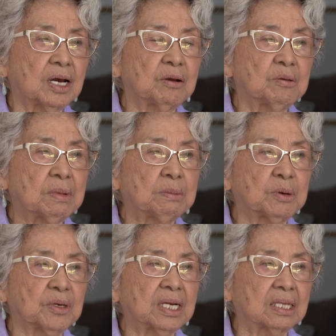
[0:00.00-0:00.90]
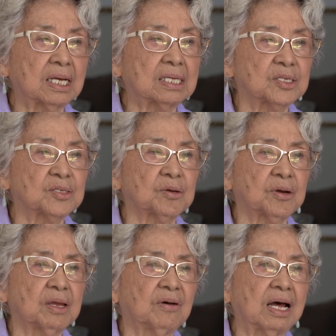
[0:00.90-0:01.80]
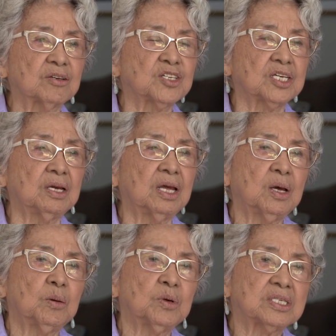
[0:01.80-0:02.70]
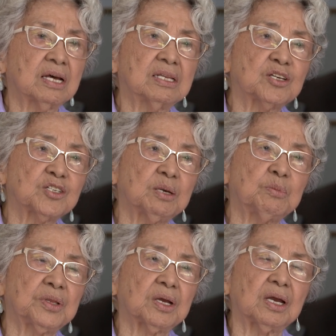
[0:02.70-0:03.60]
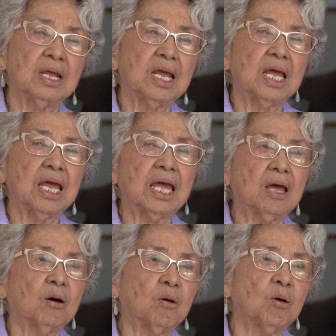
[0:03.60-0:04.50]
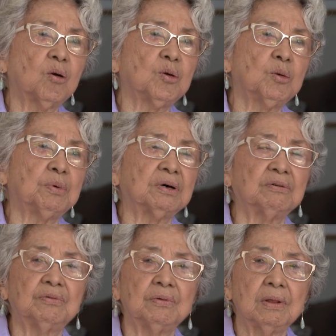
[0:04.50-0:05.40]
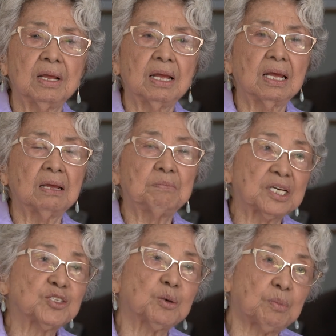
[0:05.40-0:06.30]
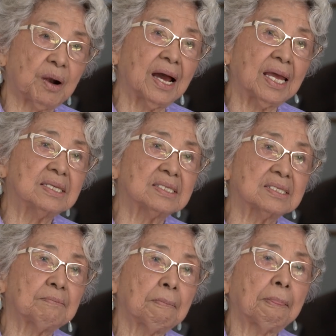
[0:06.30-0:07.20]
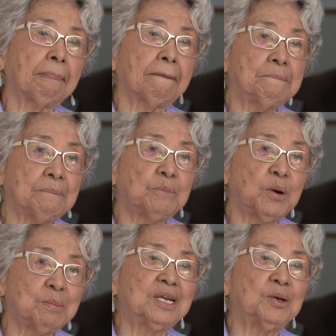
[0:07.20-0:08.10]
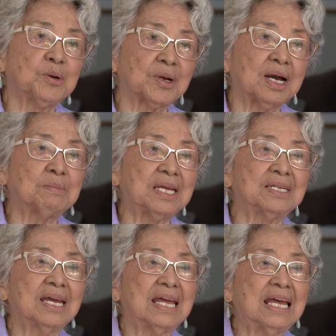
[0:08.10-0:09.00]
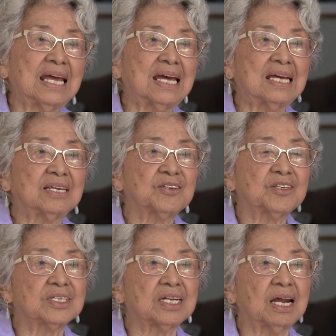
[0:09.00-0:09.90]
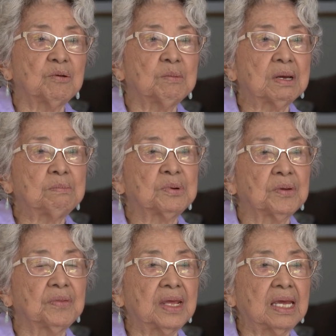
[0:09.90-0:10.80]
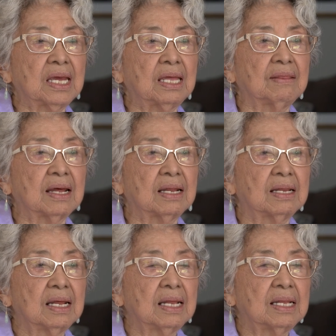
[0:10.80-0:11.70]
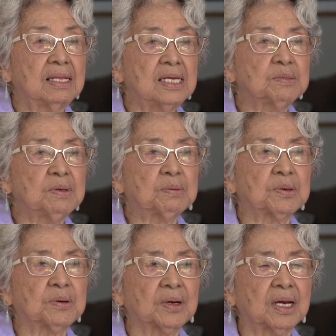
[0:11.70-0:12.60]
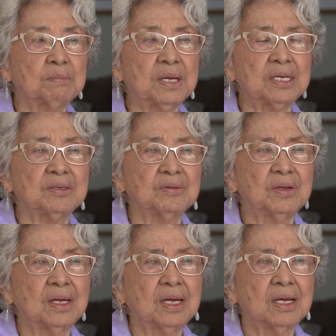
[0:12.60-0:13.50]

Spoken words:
I remember her telling us a story of how she was on the ship with a whole group of picture brides, women who were coming, and she said, I remember thinking that these people were coming to